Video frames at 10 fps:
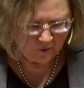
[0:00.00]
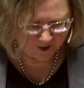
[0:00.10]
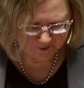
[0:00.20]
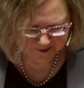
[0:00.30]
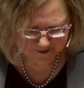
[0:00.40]

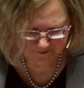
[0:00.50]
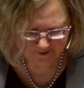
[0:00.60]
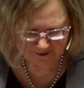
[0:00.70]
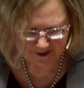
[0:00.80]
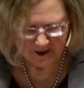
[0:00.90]
what was
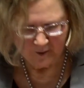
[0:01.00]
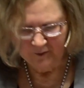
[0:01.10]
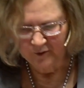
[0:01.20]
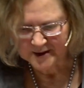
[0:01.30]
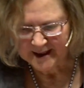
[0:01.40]
very
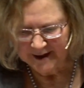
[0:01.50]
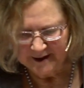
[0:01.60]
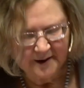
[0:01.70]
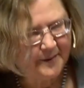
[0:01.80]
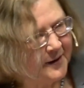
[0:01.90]
helpful,
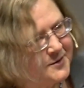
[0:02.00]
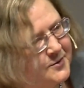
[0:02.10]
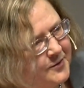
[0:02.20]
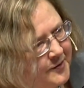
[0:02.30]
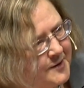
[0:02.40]
starting in about
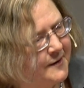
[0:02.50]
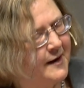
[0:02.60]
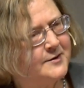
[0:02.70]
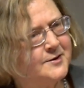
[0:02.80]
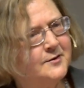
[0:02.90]

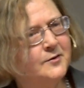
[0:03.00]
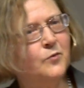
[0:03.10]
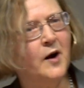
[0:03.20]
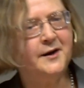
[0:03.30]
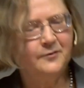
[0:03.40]

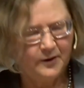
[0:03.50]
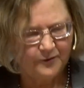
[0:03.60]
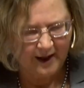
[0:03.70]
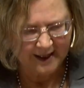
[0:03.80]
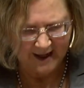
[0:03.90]
2001,
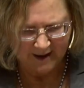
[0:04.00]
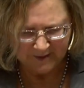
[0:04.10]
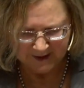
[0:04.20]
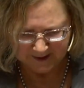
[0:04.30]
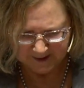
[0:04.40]
where
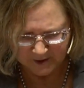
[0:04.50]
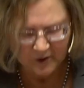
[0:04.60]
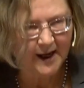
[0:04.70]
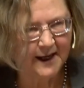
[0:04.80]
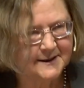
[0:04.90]
Valiami and
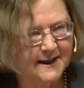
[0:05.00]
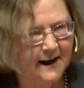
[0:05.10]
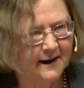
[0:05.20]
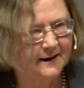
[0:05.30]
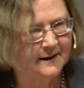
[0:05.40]
Dokal et
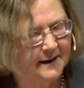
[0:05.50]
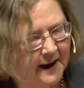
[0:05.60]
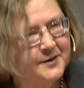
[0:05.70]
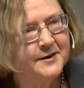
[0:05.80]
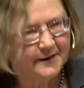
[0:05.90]
al. In
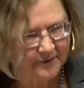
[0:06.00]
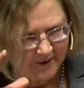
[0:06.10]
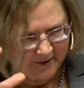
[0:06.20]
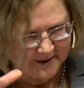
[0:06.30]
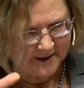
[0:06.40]
London and
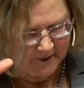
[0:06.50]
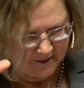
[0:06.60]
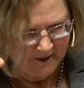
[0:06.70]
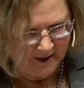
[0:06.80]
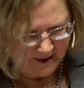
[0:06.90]
various
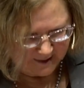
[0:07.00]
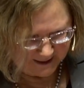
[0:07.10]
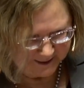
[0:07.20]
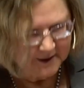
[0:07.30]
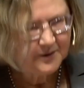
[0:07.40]
other
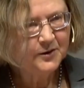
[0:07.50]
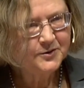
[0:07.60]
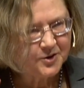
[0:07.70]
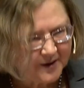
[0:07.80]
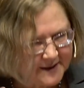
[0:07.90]
clinical
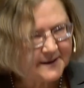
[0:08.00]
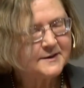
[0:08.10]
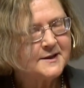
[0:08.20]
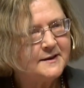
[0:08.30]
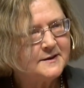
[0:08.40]

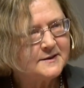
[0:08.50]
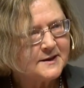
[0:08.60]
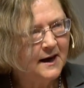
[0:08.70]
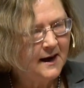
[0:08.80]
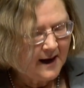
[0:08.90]
genetic centers